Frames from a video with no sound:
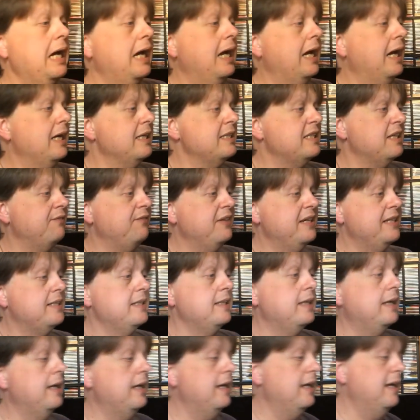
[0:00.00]
So
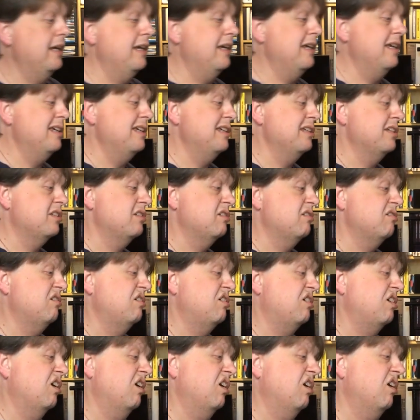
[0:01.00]
this has
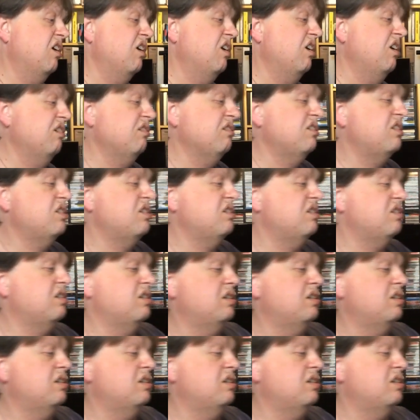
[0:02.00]
got,